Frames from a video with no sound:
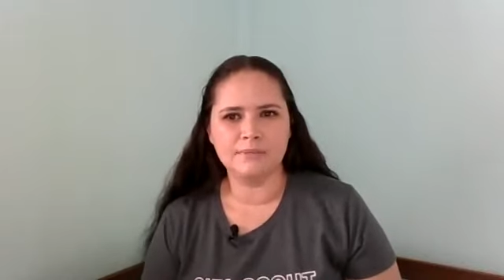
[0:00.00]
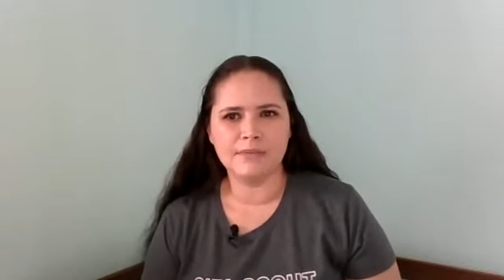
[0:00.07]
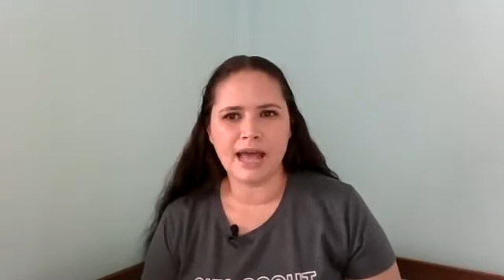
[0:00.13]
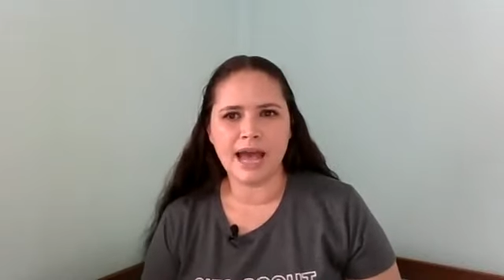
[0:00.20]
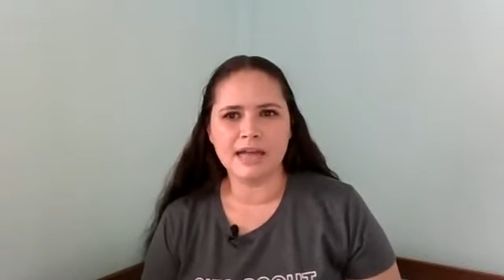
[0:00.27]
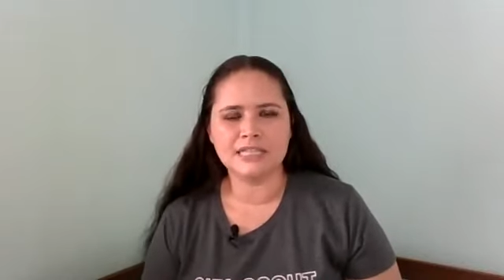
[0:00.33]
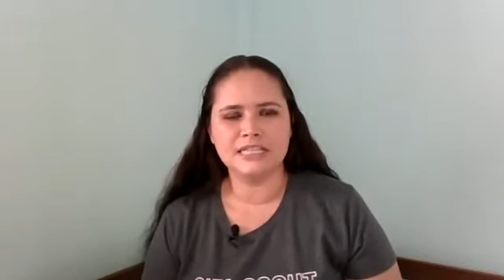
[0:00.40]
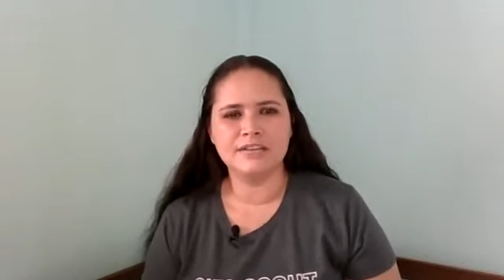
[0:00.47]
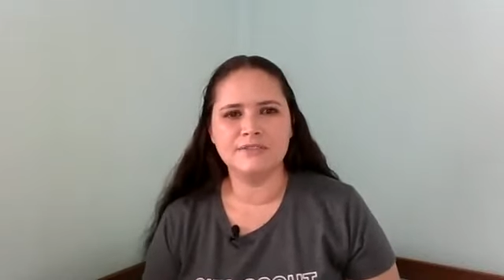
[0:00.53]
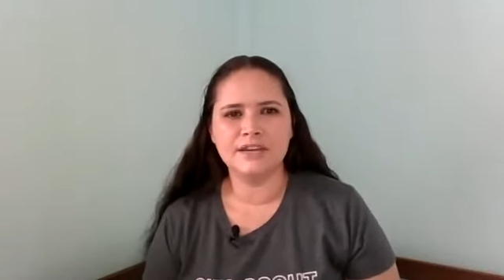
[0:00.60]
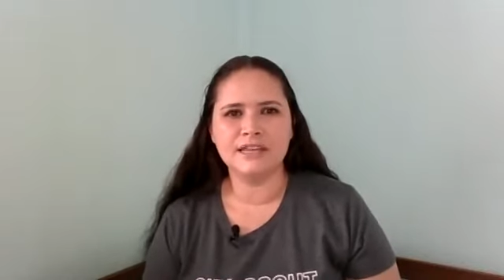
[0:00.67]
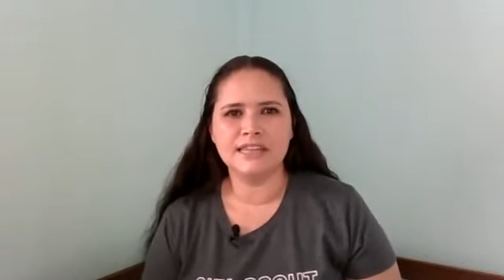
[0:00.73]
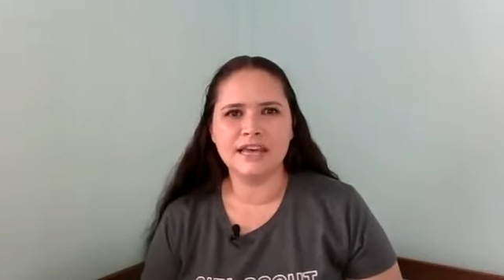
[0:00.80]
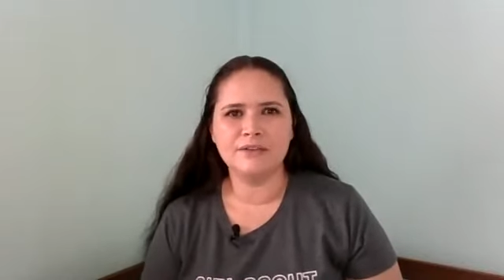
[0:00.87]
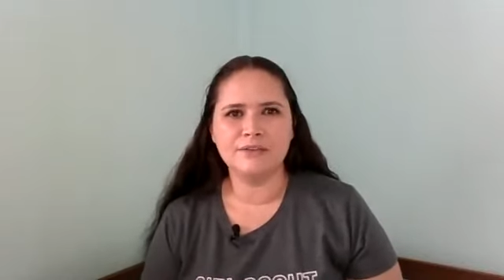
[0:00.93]

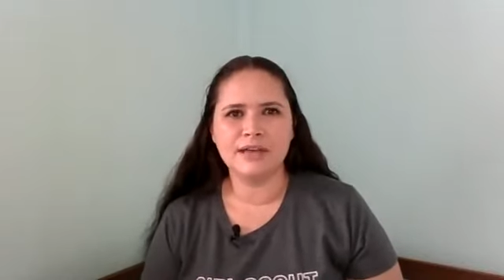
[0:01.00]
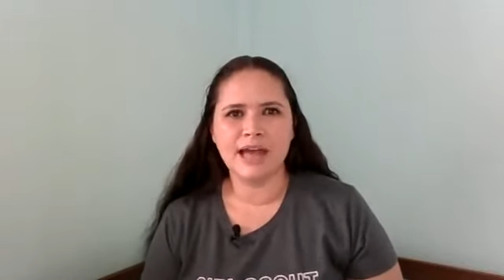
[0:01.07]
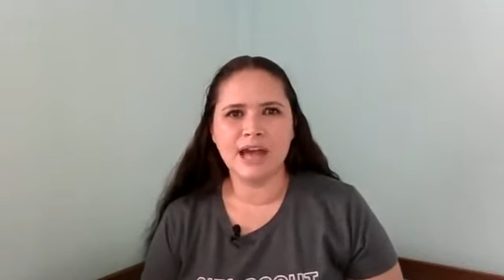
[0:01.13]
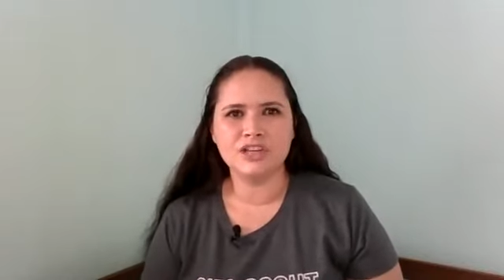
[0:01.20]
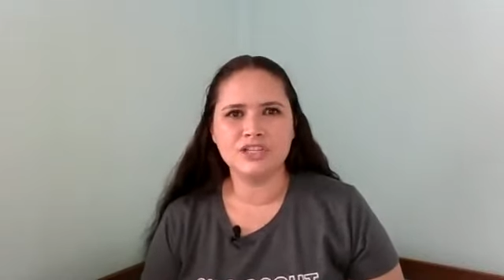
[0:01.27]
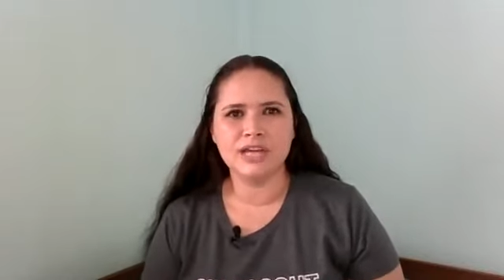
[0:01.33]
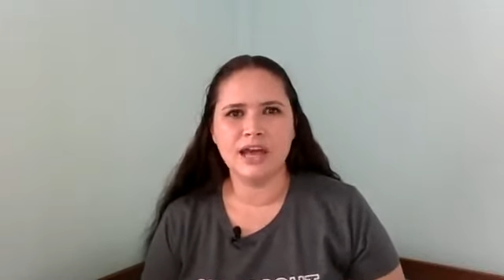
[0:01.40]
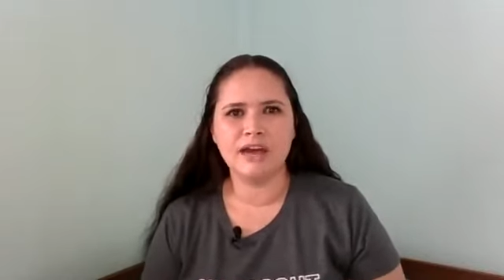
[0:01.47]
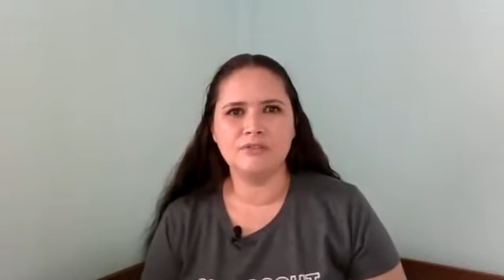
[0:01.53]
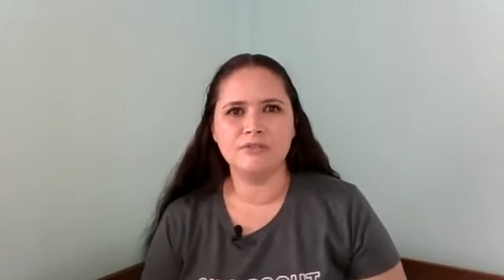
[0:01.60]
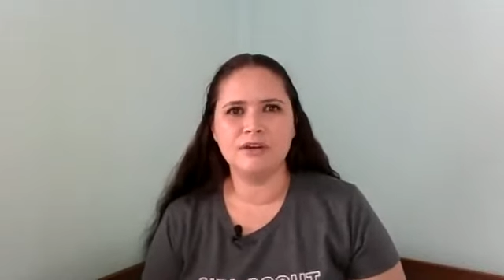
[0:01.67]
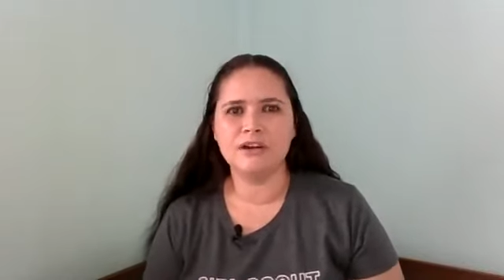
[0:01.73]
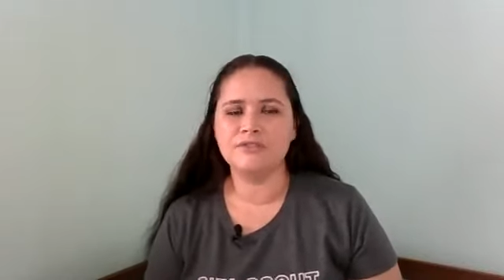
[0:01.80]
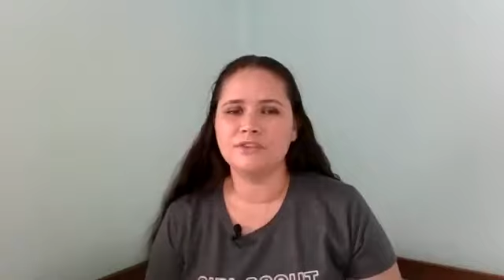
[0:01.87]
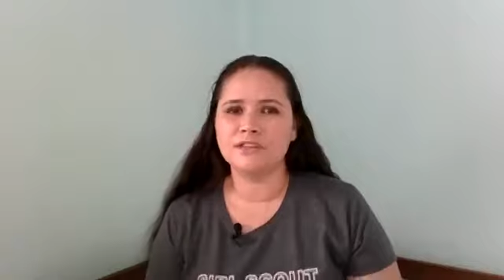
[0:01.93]
activity that we actually have
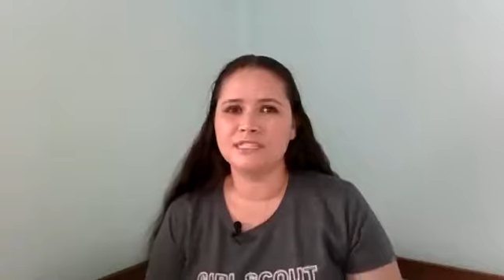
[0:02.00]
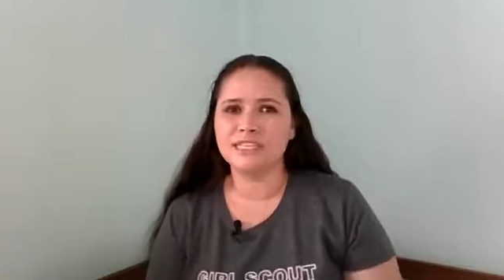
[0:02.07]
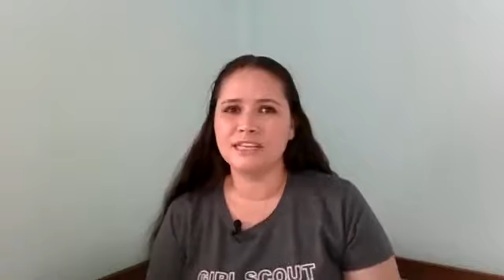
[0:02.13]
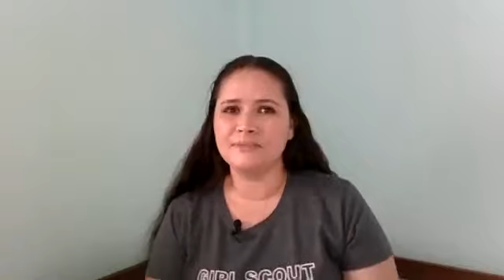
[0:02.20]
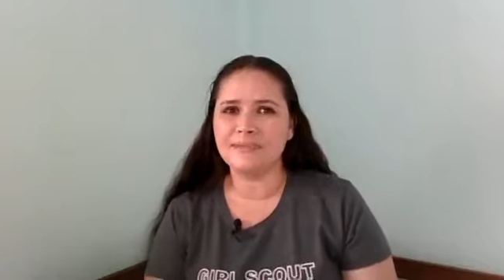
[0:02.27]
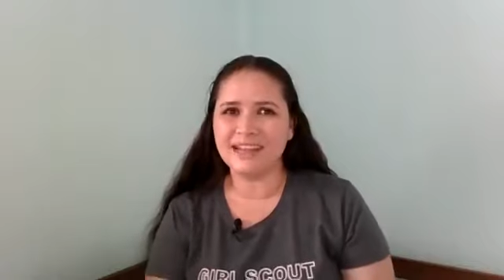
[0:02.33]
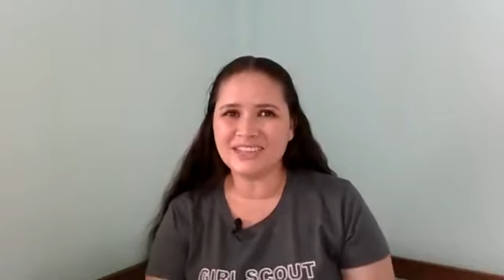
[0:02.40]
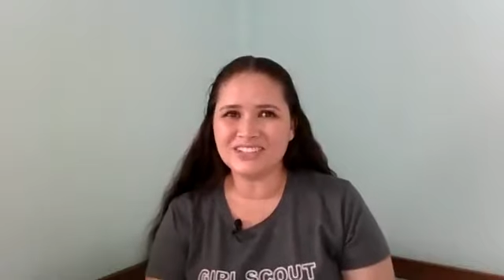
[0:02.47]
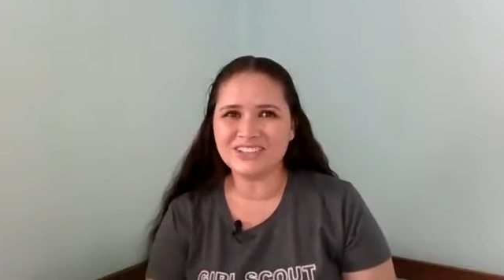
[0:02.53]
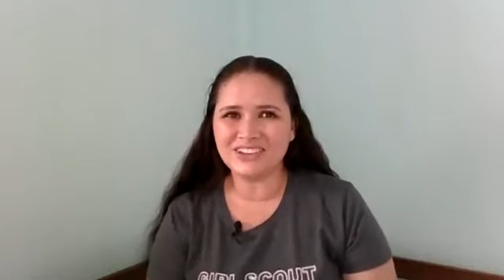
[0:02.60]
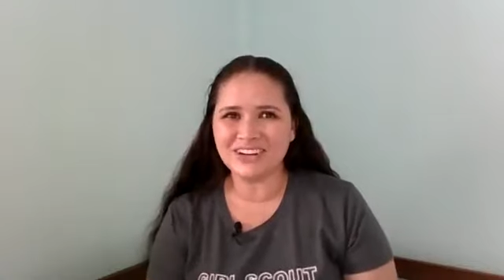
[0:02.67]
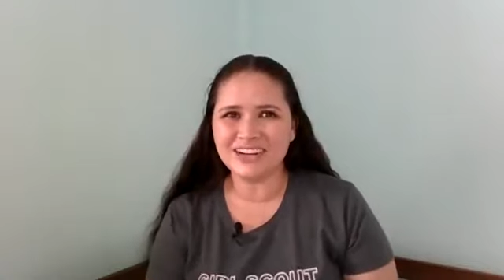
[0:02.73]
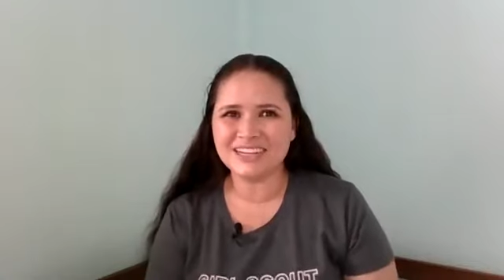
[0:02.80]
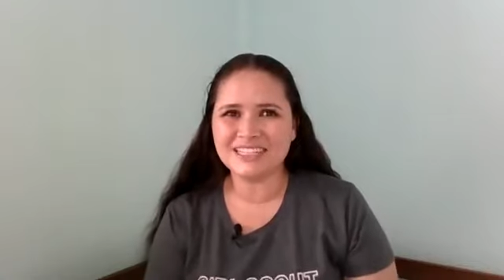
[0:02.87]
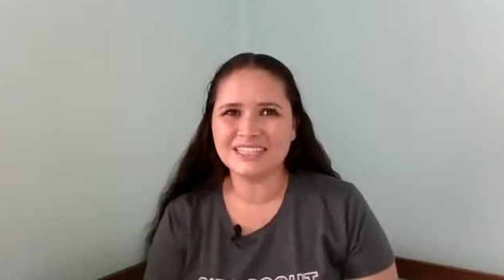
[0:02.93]
one of our team
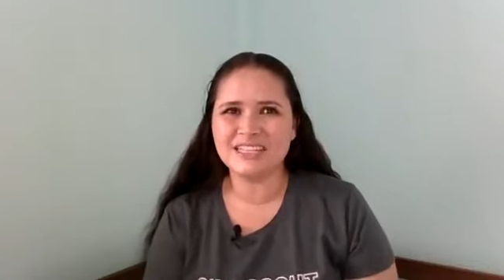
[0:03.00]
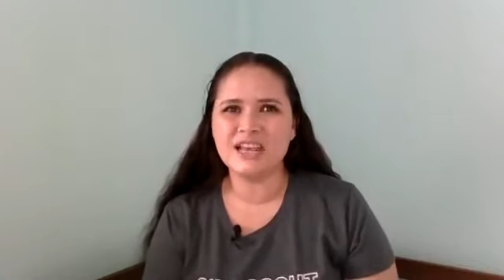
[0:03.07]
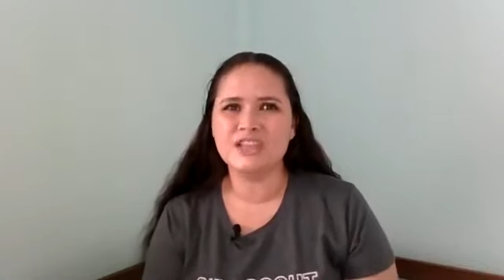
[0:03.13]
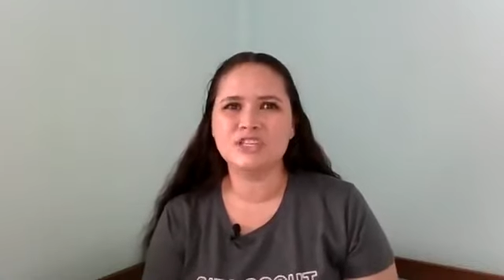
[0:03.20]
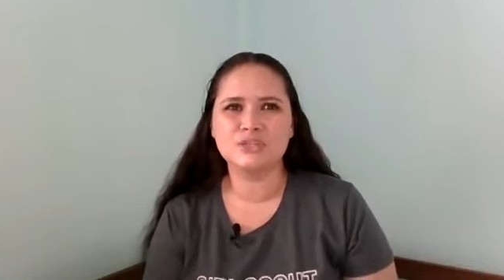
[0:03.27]
mentors,